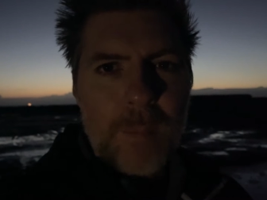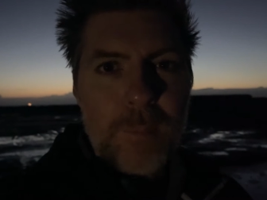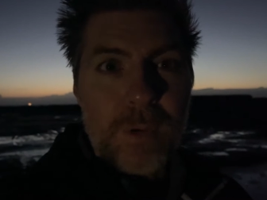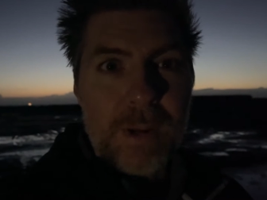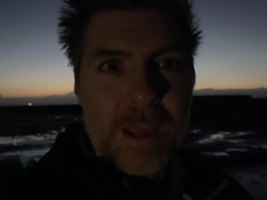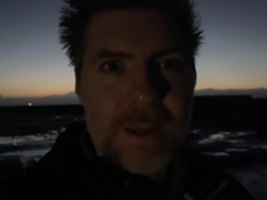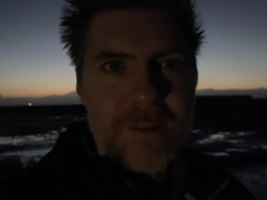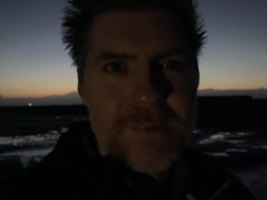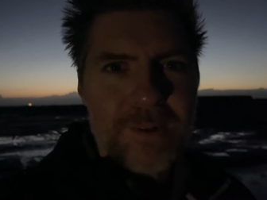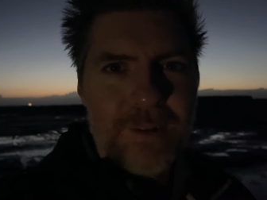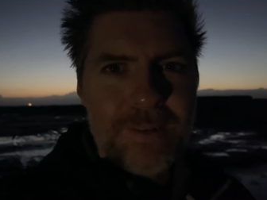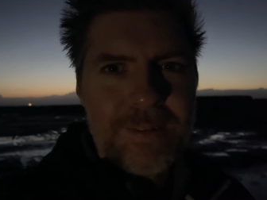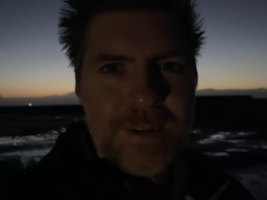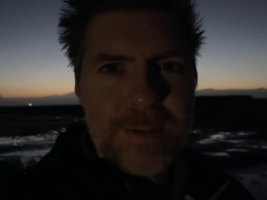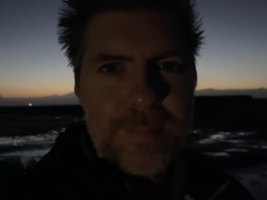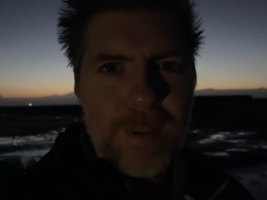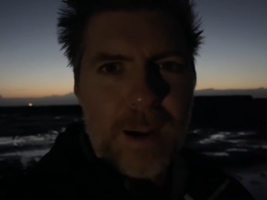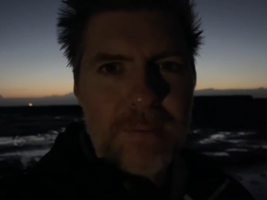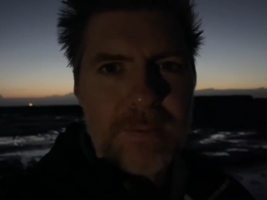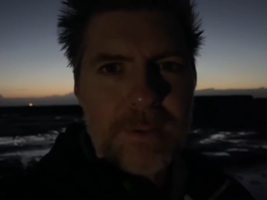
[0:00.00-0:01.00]
Pretty
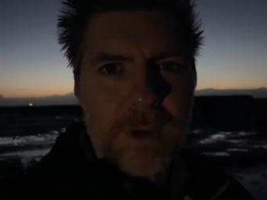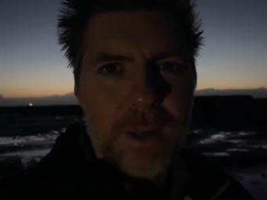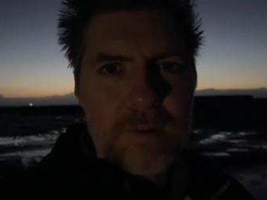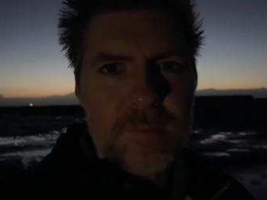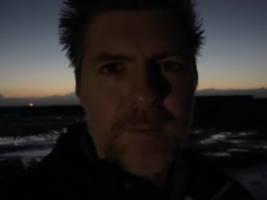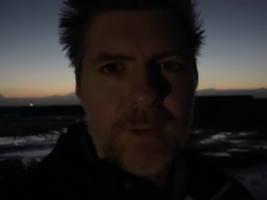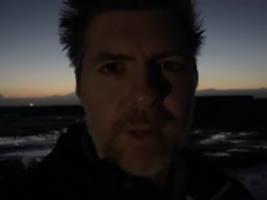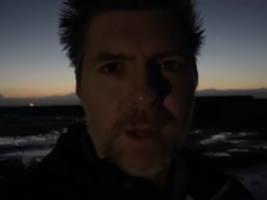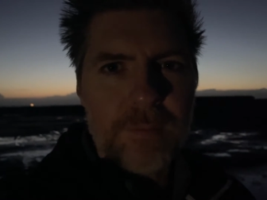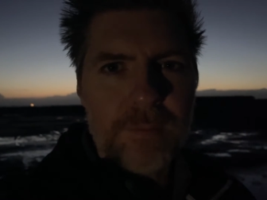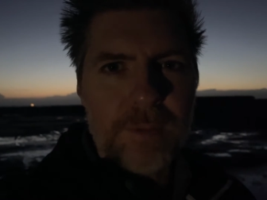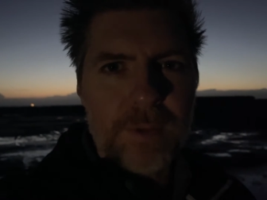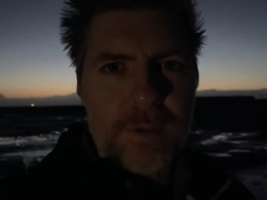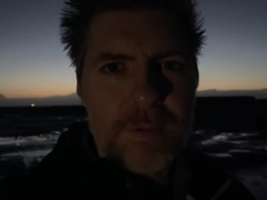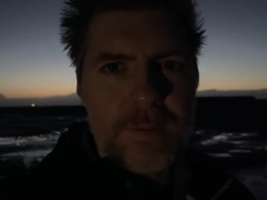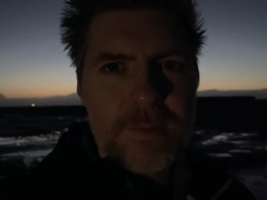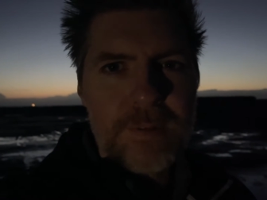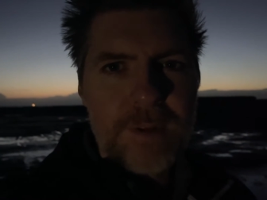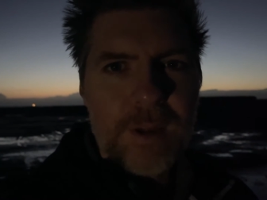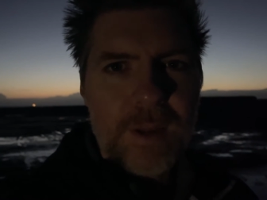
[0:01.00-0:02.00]
excited about today's video,
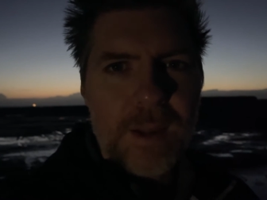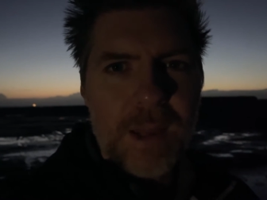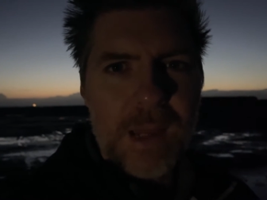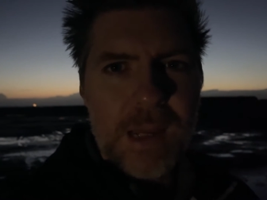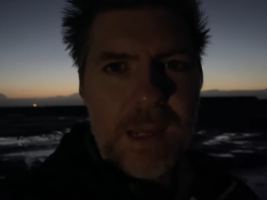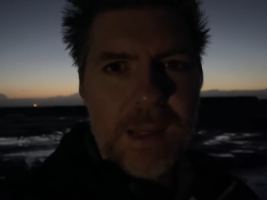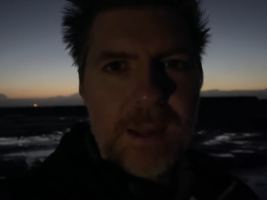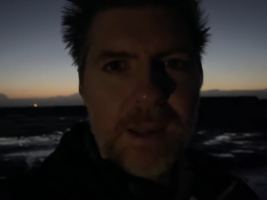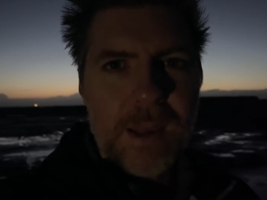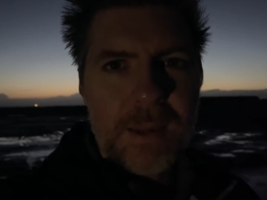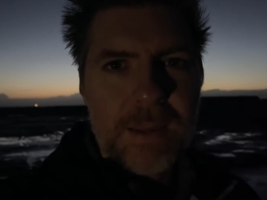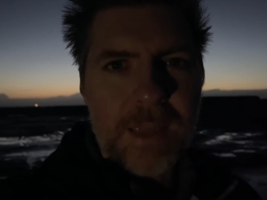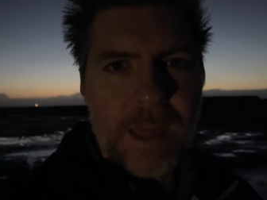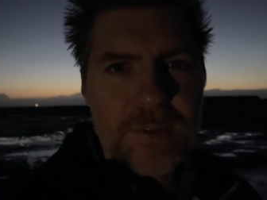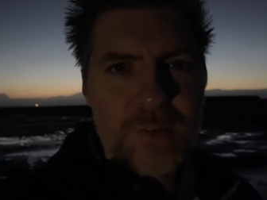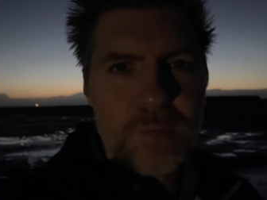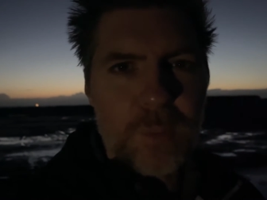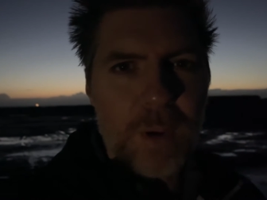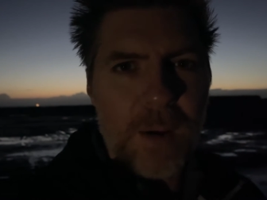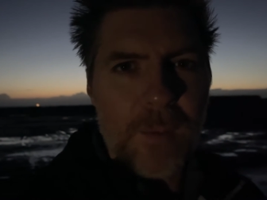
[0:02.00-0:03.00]
folks.
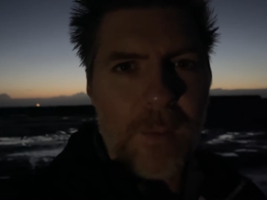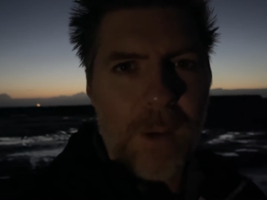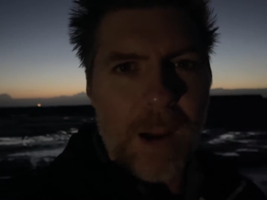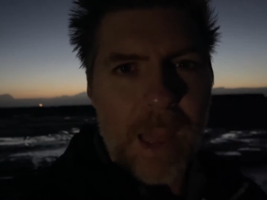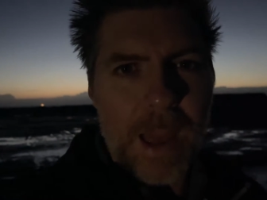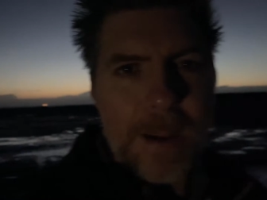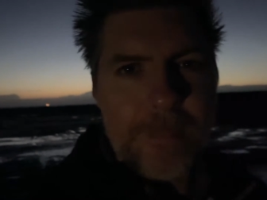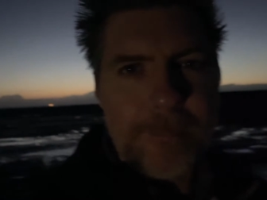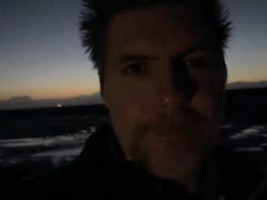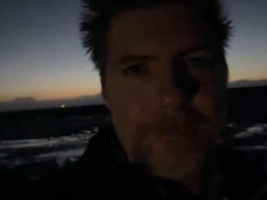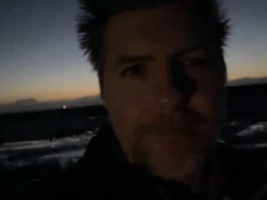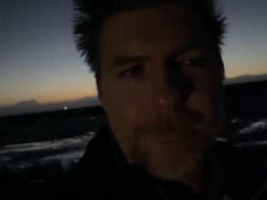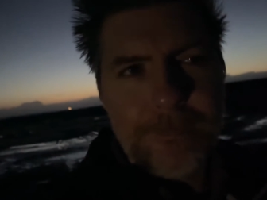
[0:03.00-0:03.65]
Guess where I am.